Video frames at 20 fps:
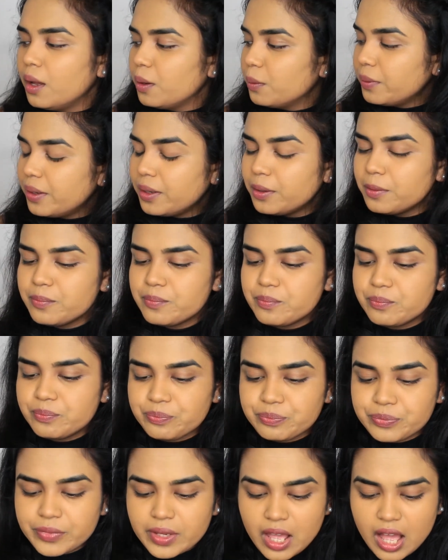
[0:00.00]
Well,
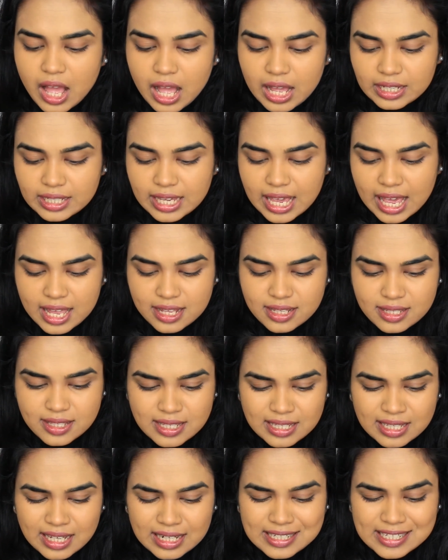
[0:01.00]
I can
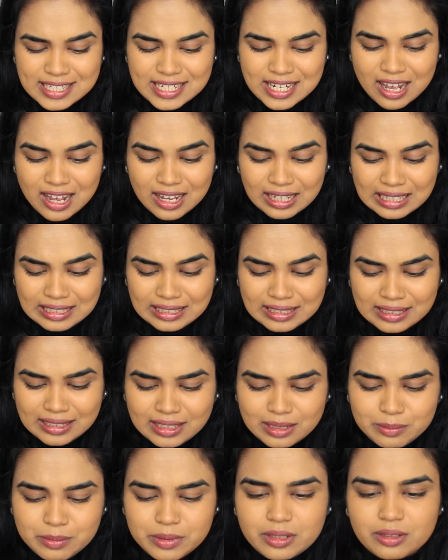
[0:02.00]
see a
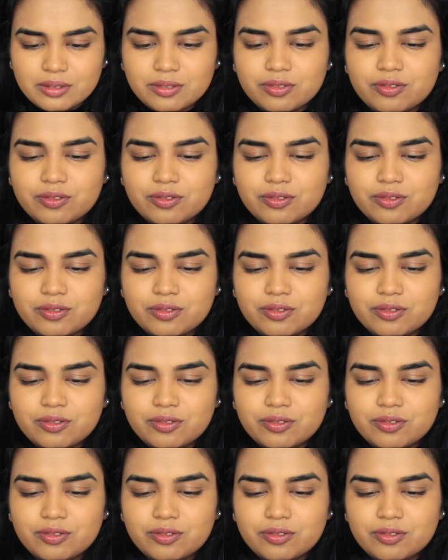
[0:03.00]
tiny bit